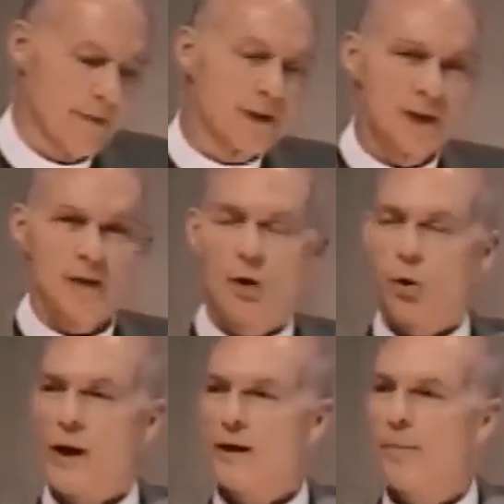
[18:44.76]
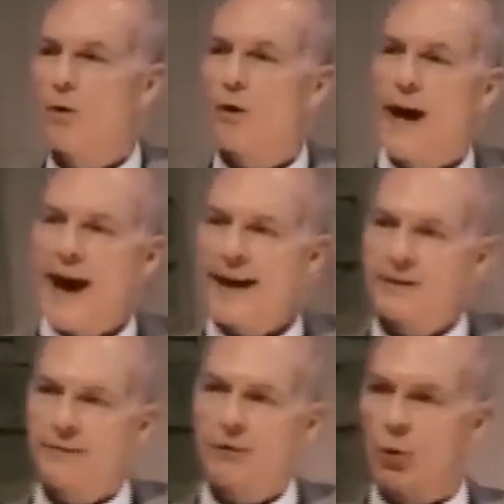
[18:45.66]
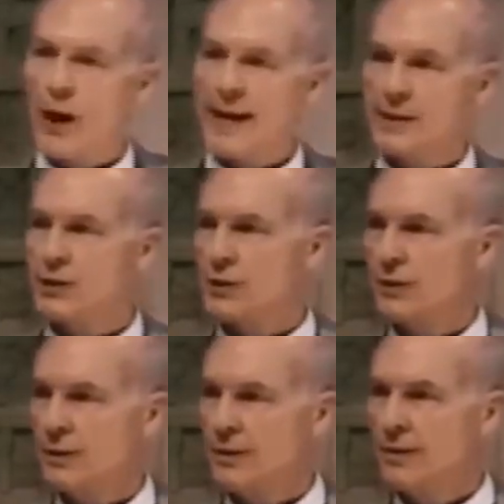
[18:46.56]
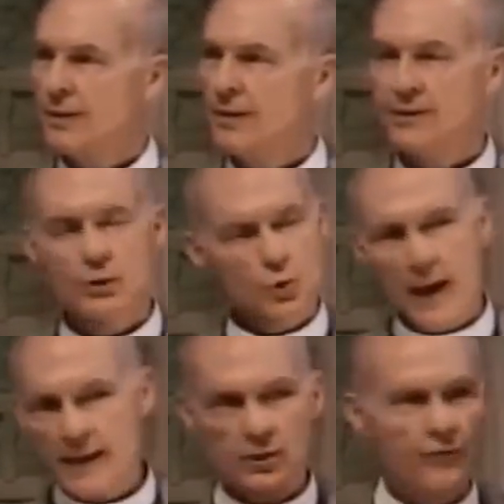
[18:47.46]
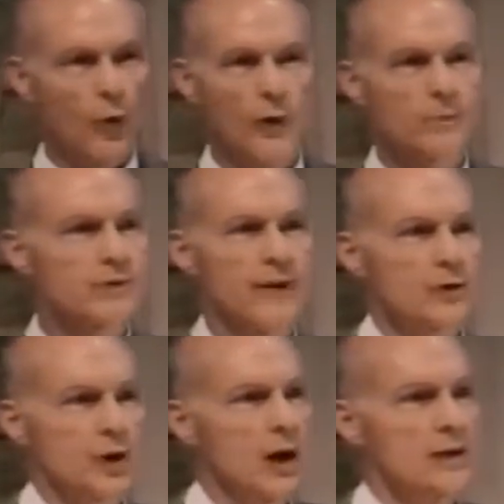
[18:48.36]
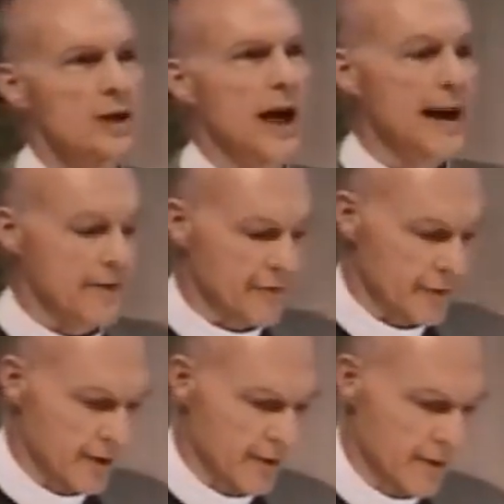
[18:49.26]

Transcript: This incredible act of grace transforms Valjean's life.